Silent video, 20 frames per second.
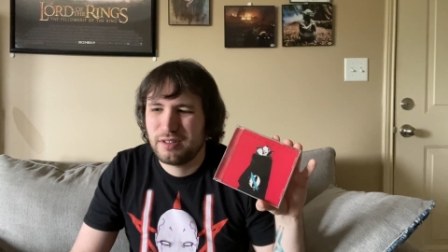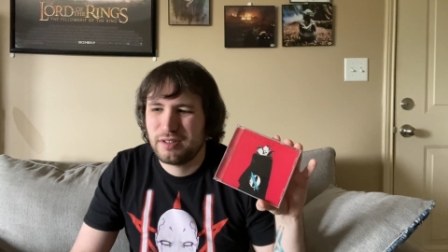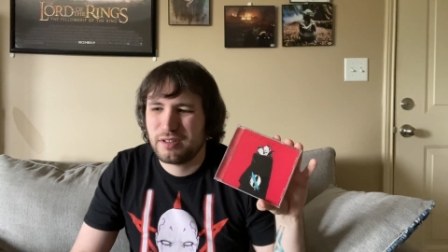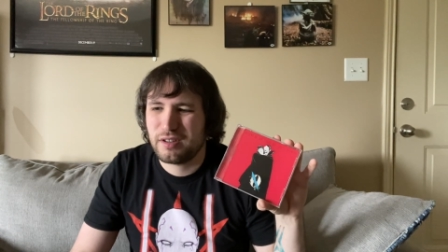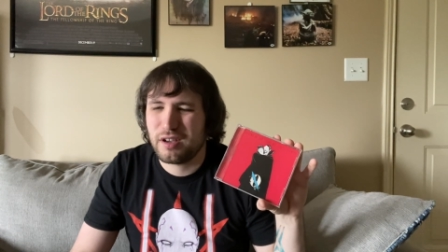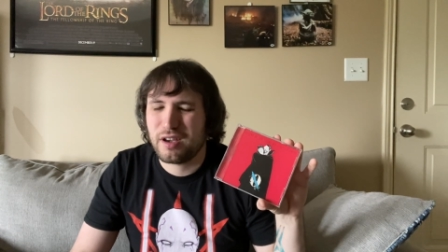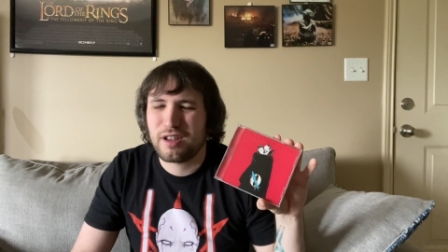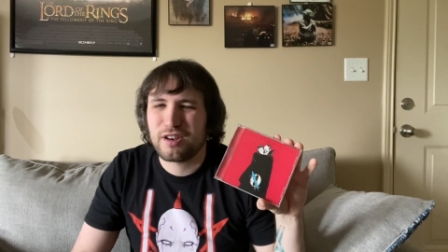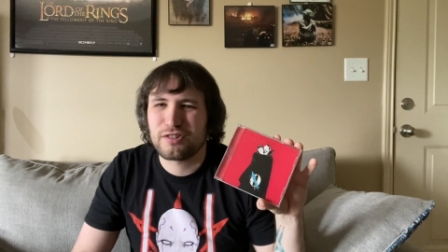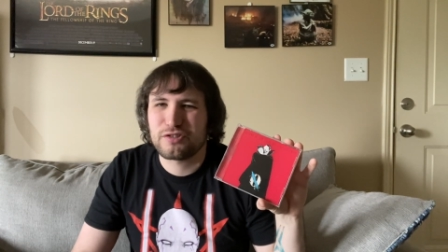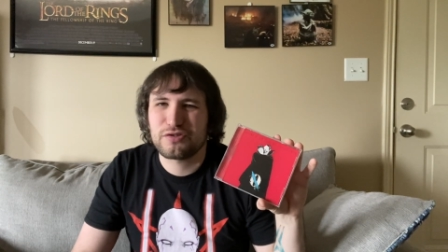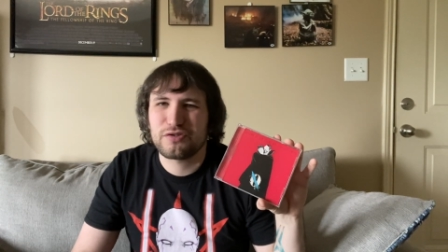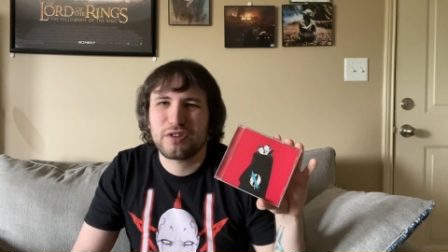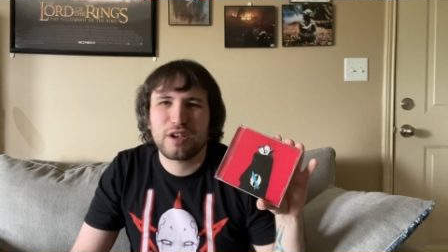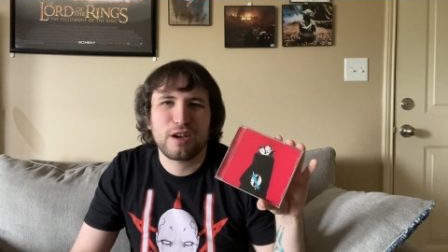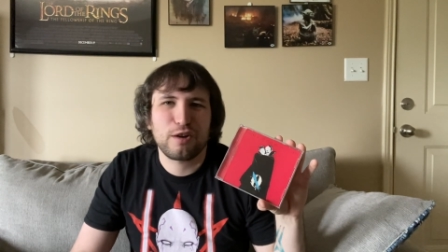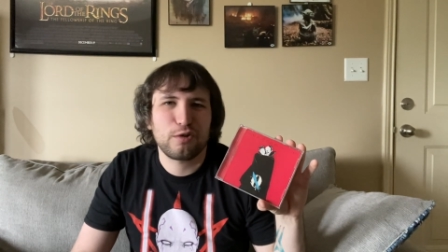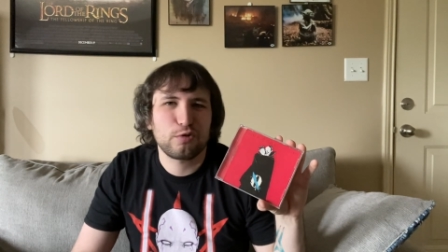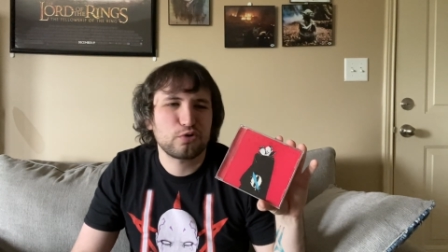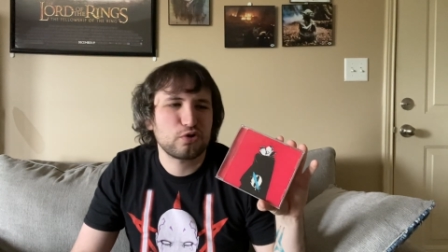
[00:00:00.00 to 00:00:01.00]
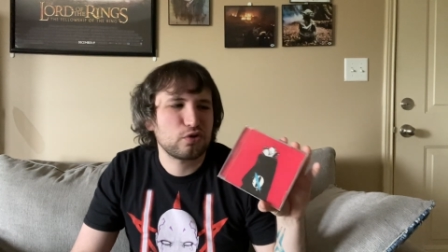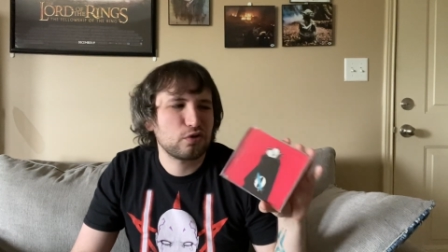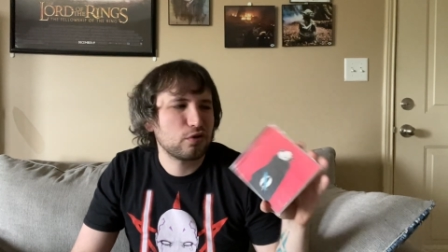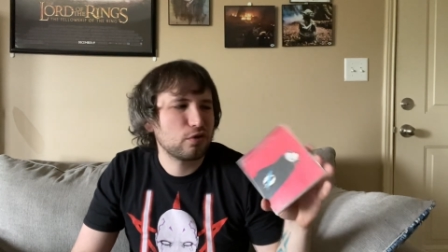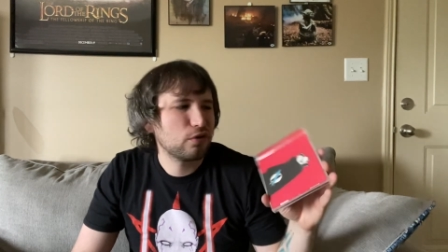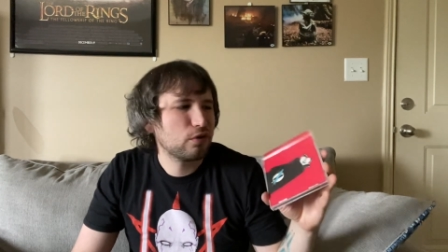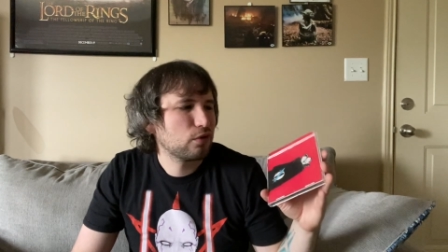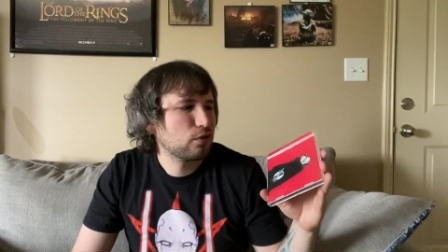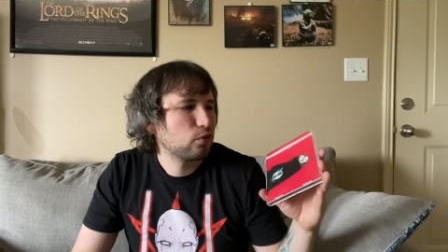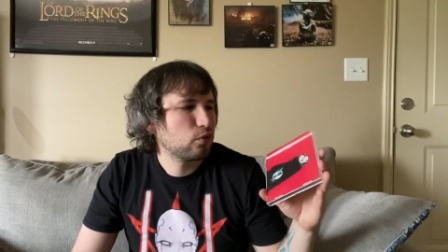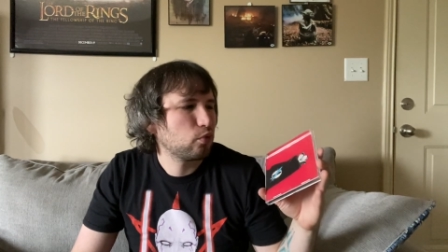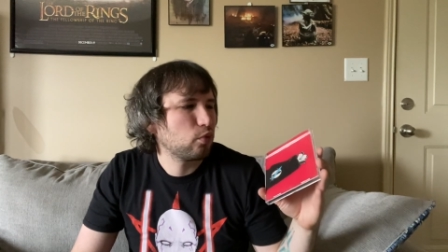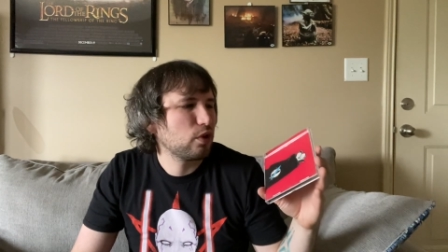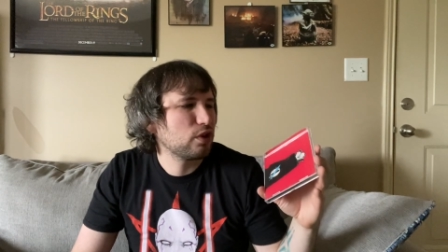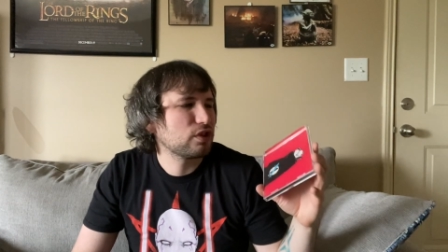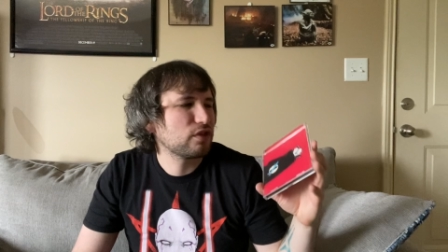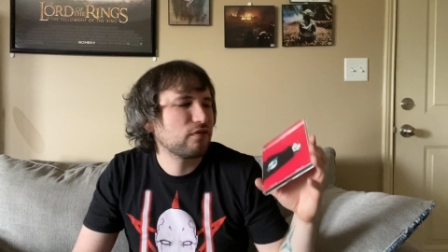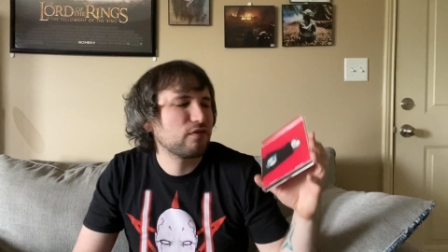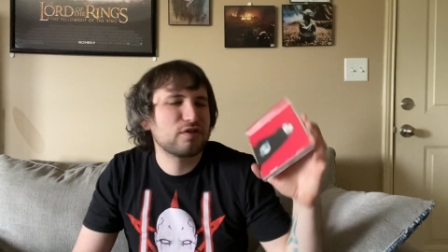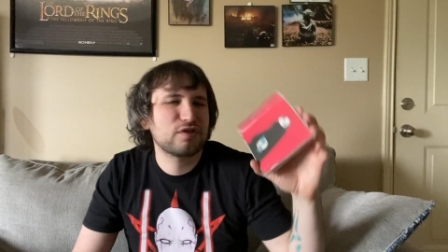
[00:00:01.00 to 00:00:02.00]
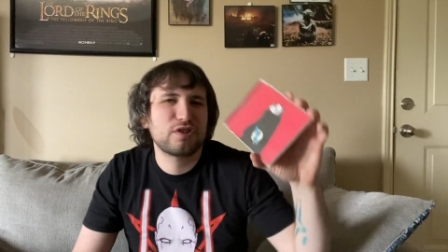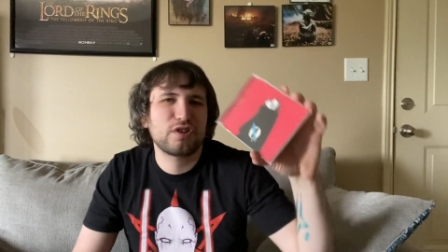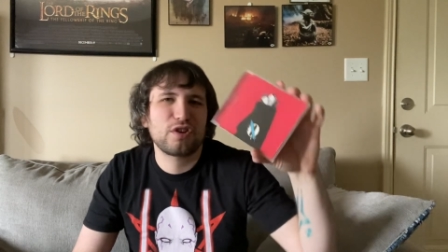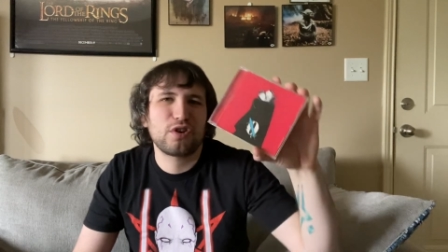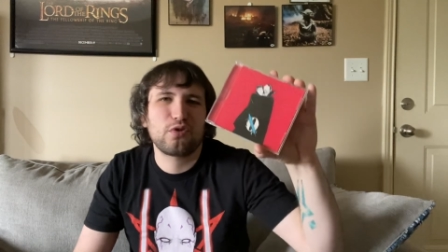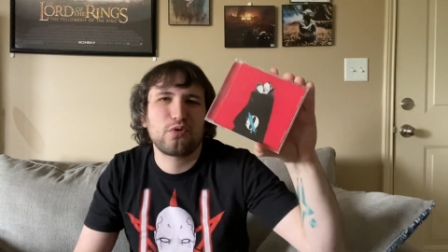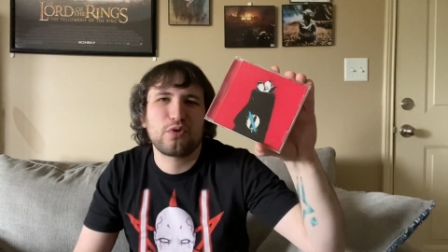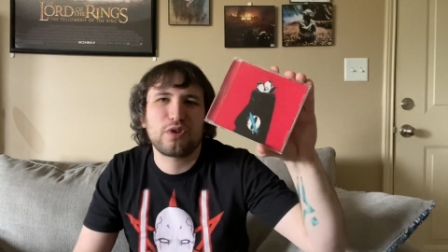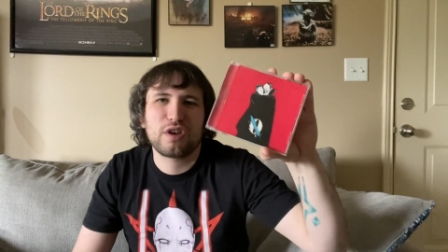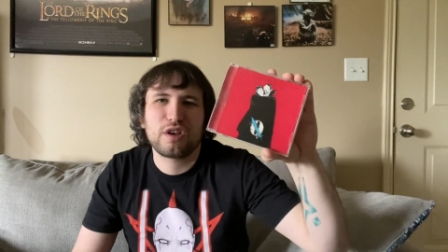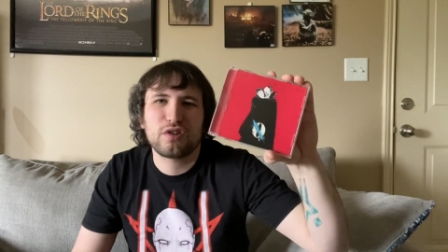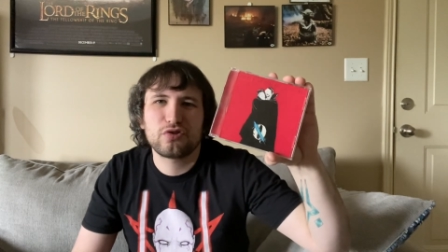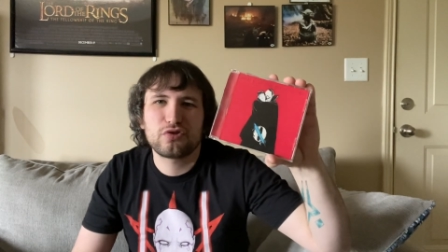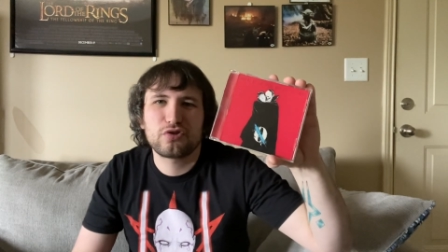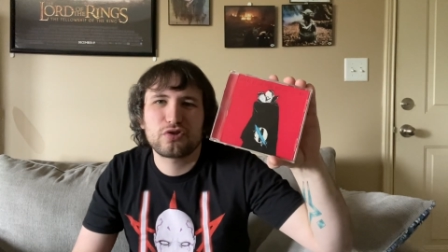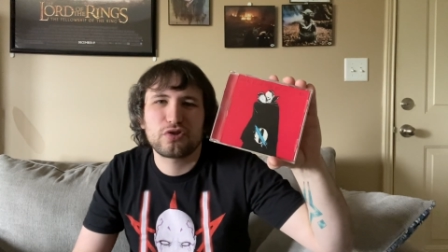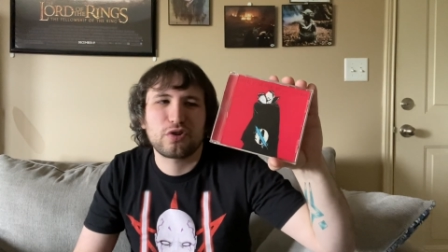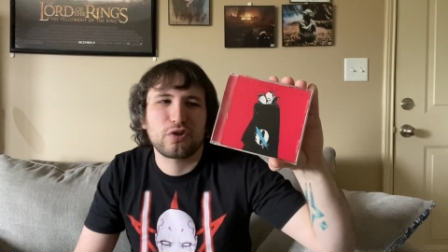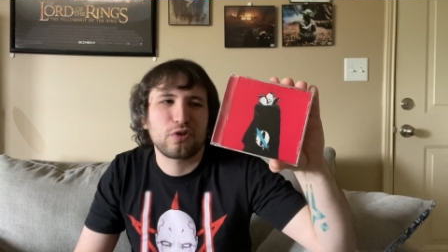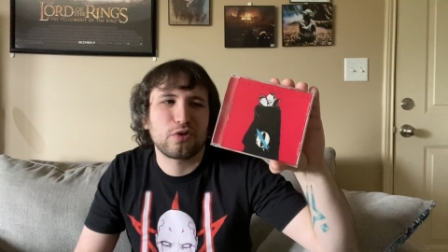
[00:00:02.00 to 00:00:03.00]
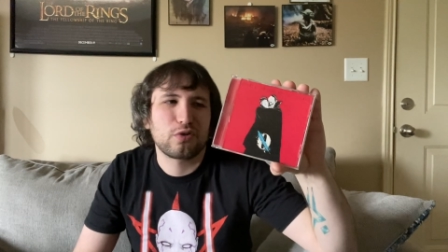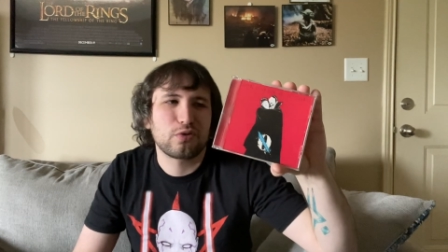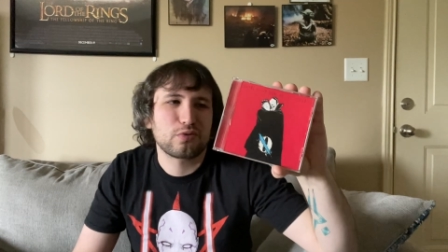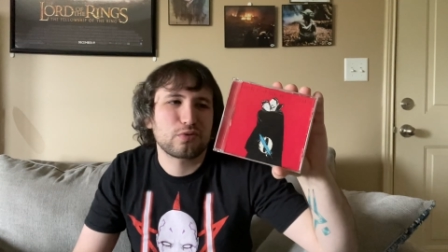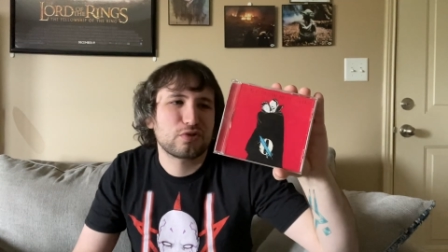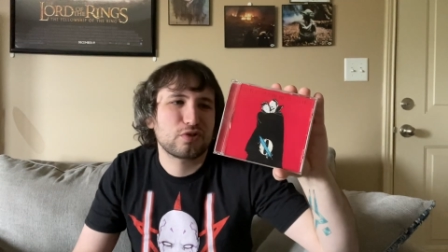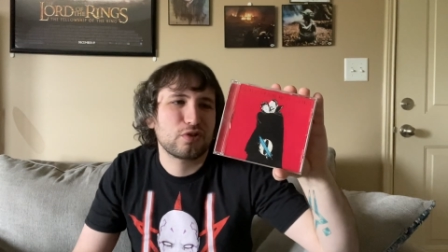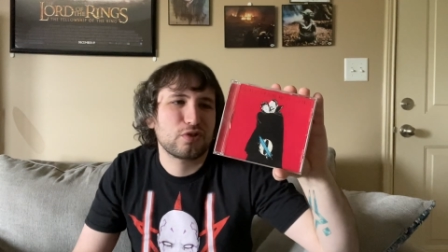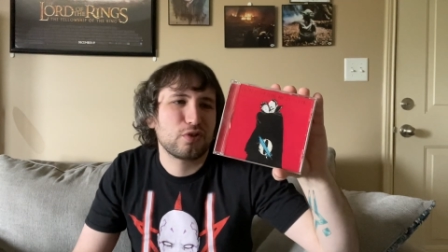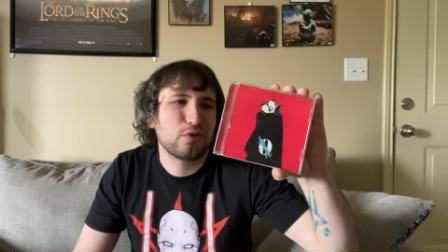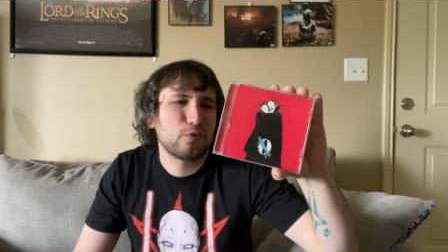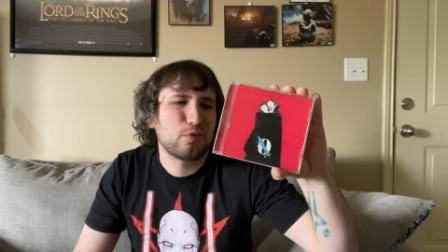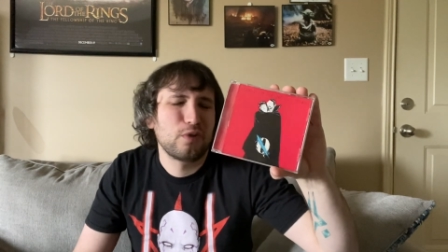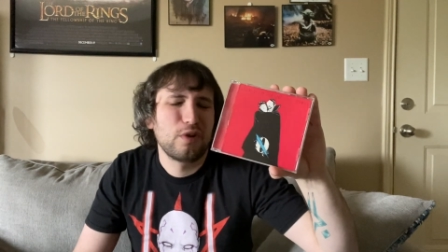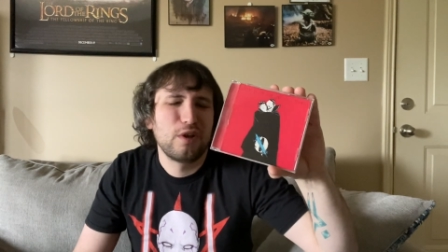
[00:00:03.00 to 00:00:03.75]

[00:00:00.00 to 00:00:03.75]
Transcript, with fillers: Nine Inch Nails and Queens of the Stone Age songs. So